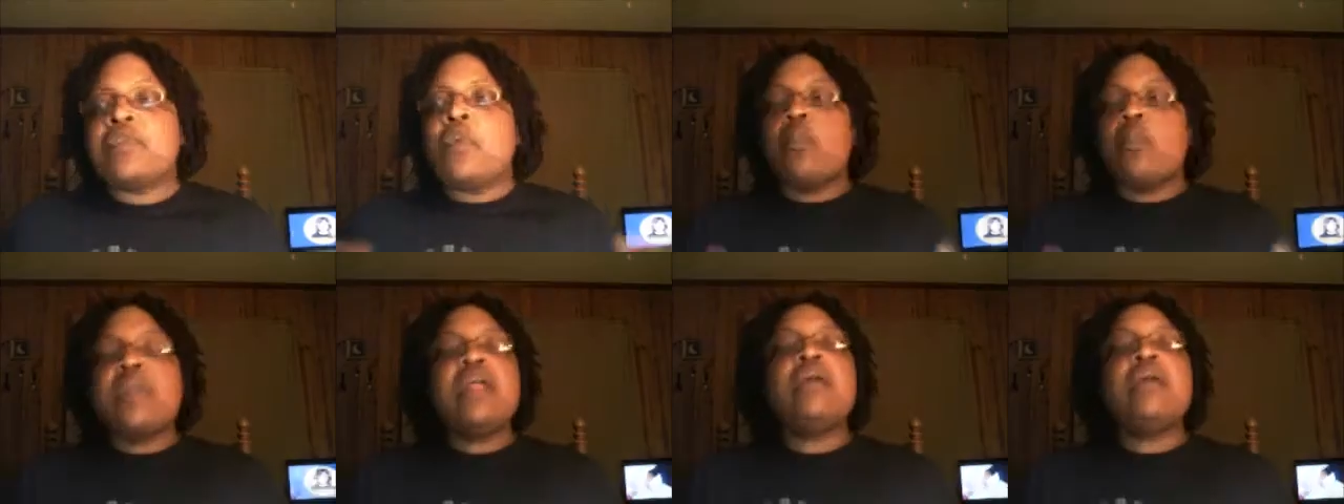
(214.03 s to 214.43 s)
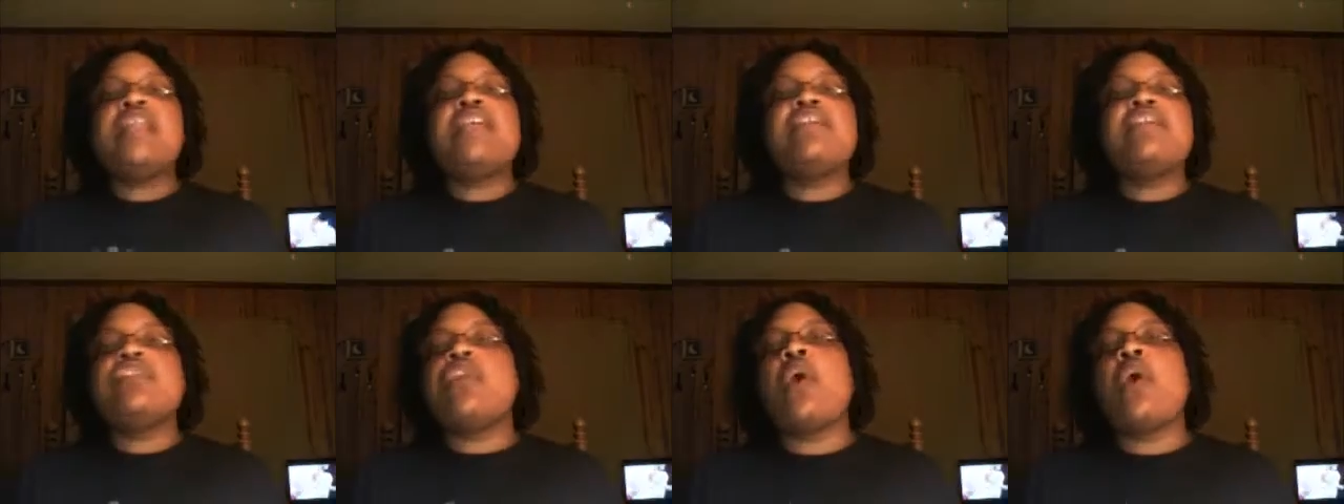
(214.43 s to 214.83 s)
We don't
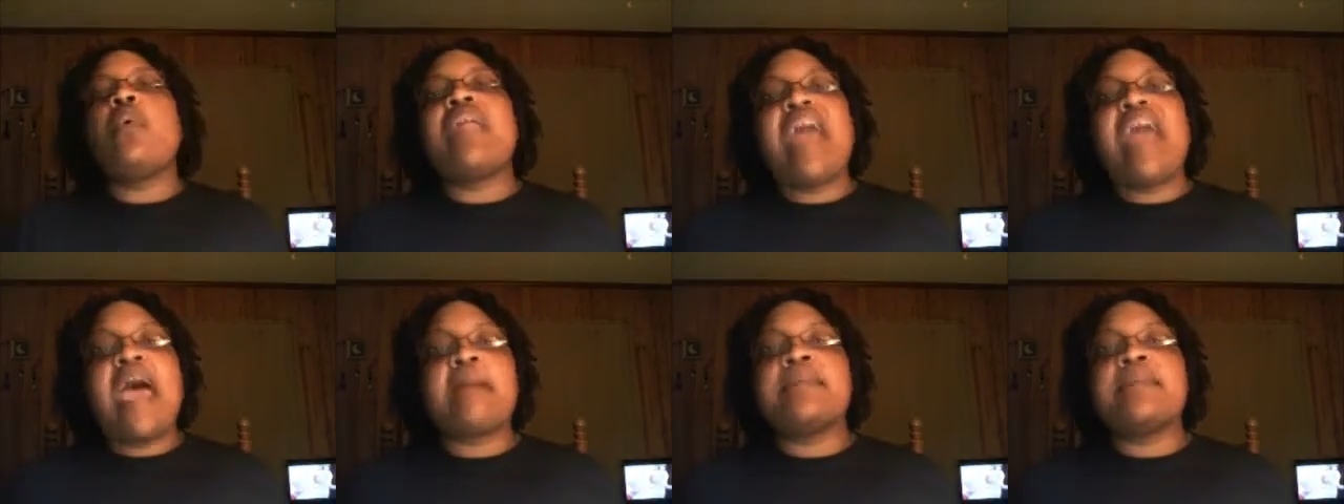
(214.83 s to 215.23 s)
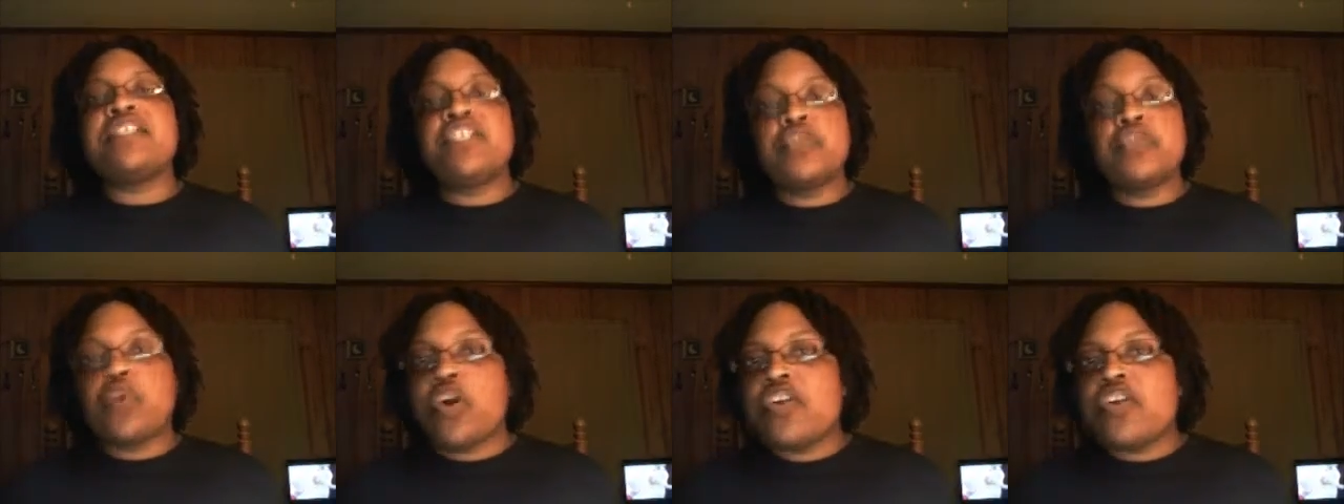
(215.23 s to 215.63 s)
even know what happened
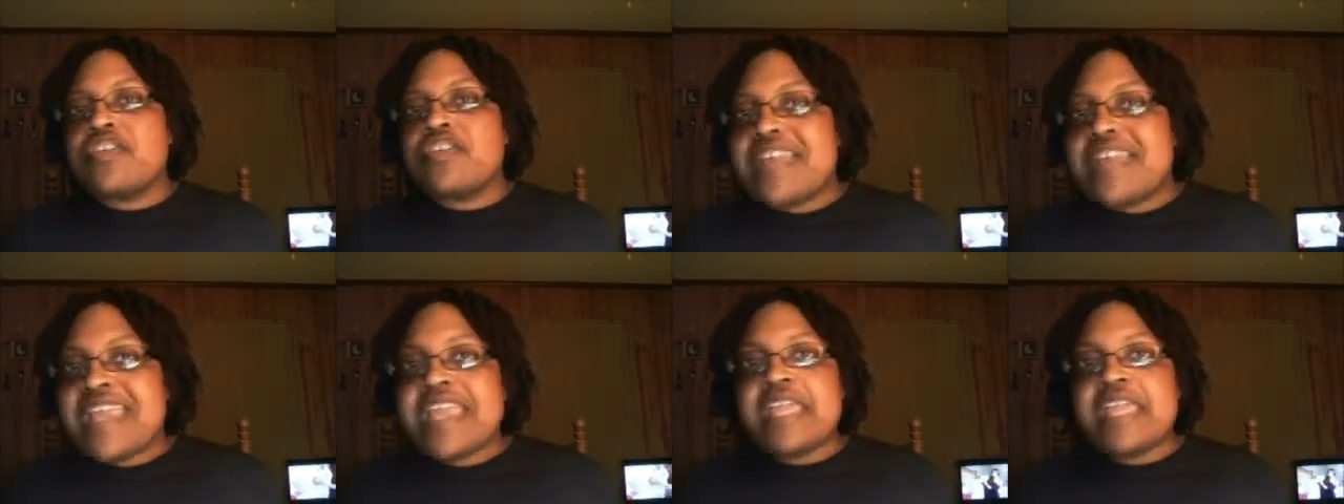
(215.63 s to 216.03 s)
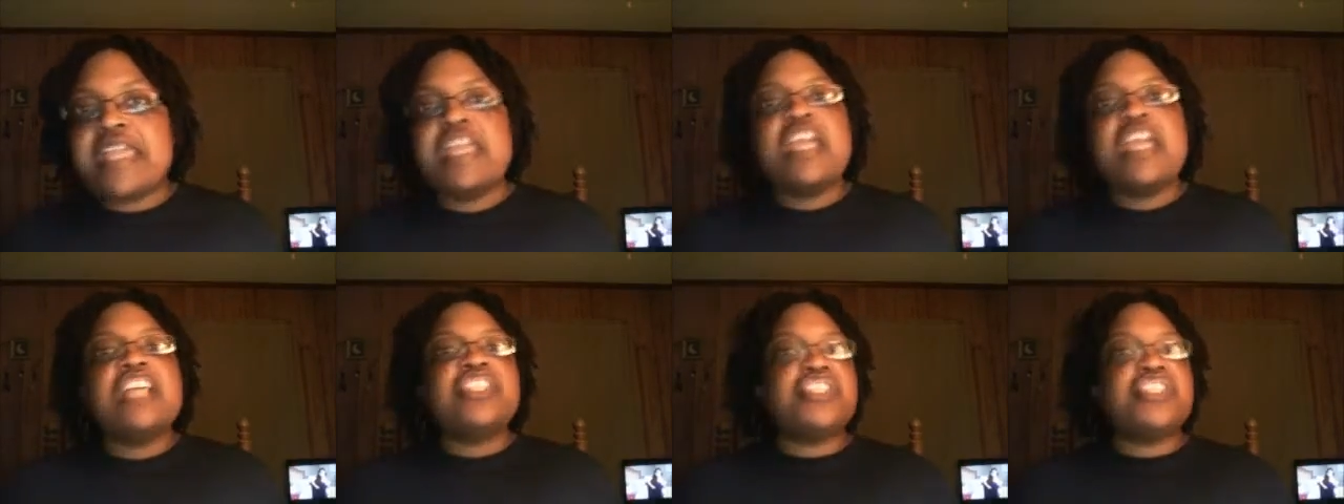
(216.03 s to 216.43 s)
to her knee.
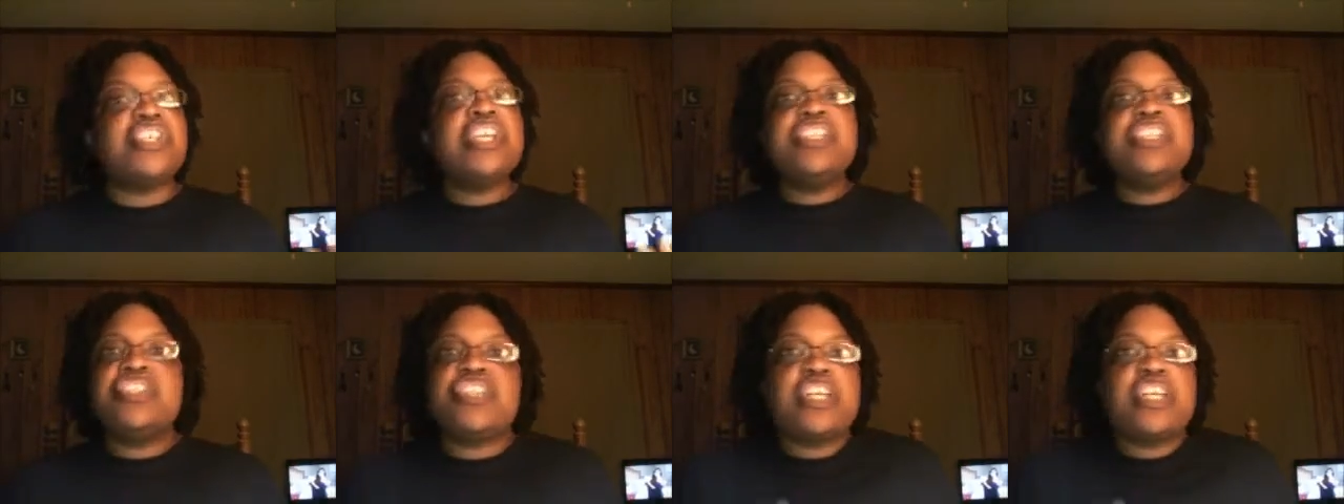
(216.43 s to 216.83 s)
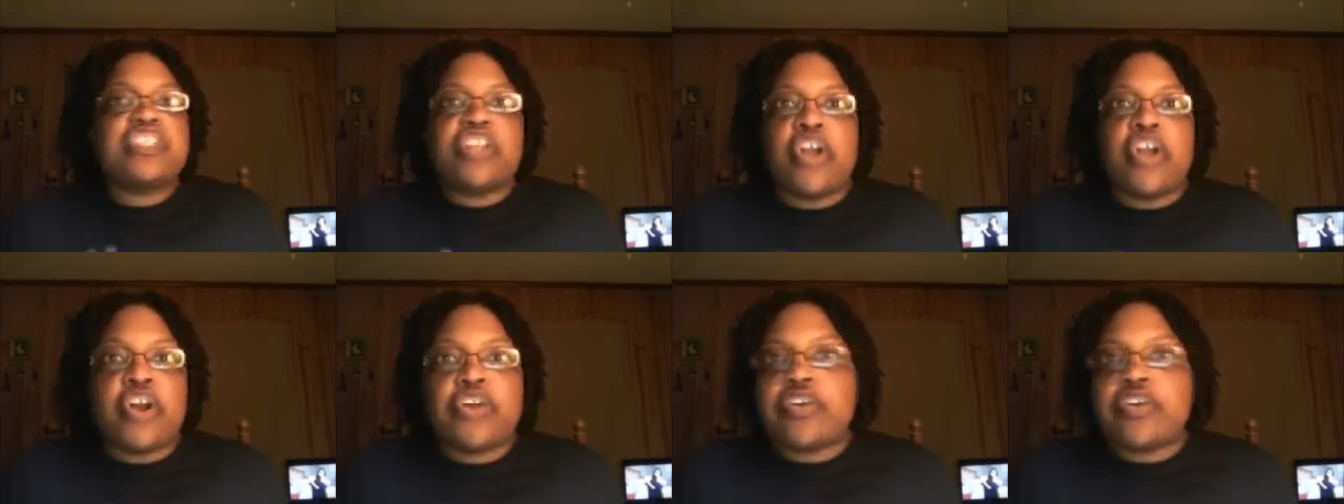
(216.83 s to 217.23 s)
She just
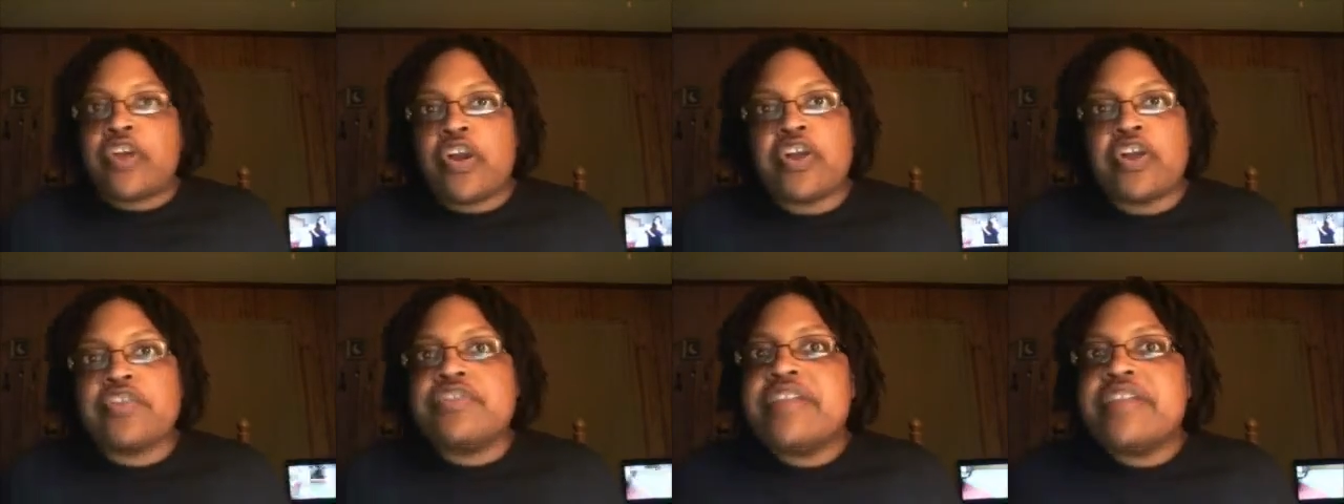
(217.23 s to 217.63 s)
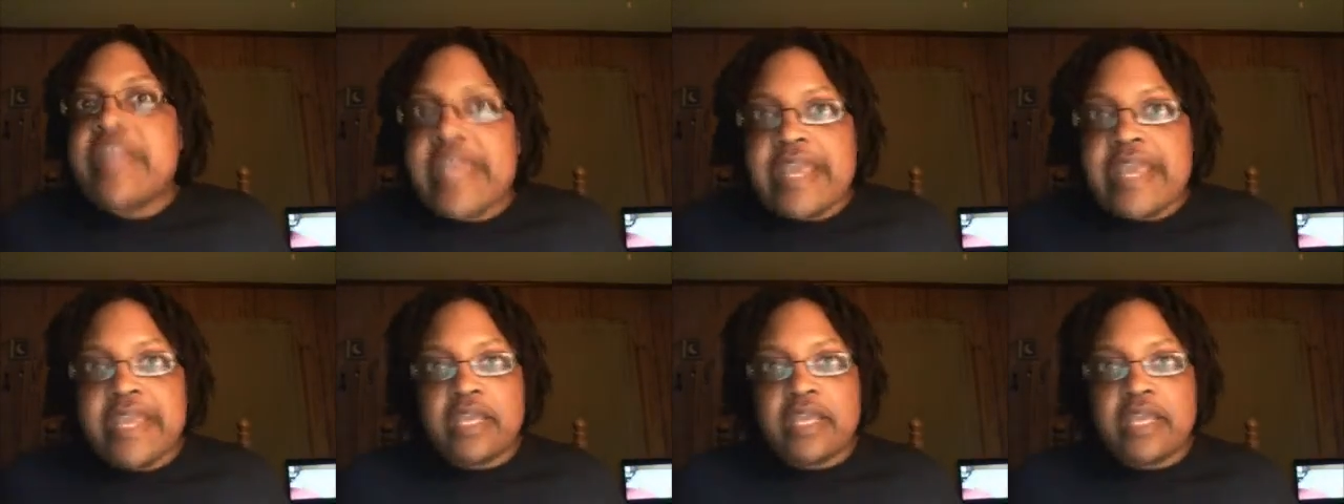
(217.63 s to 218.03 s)
hurt her
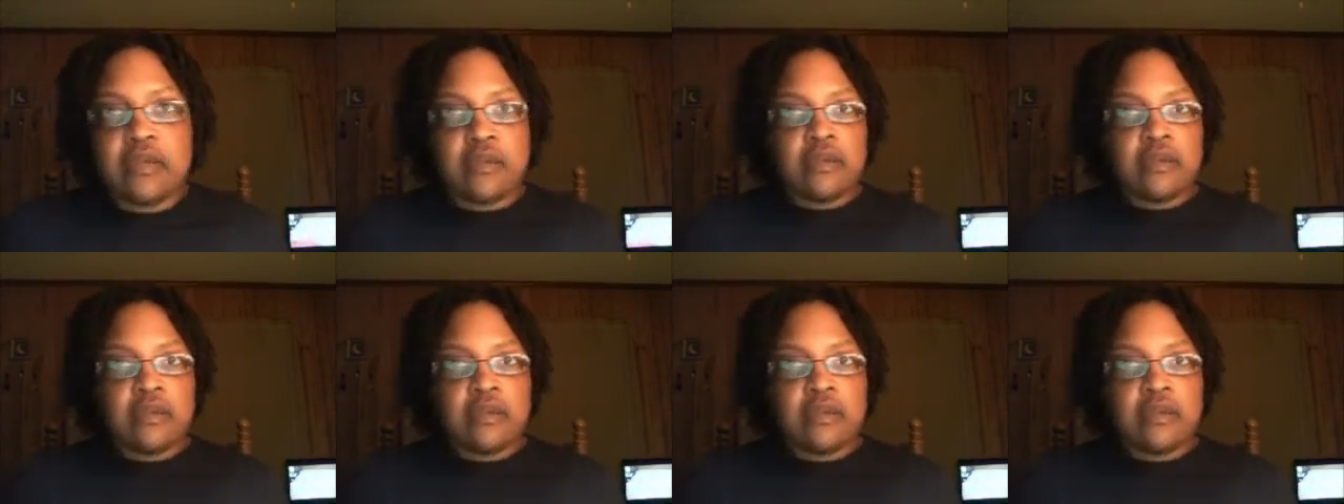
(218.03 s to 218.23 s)
knee.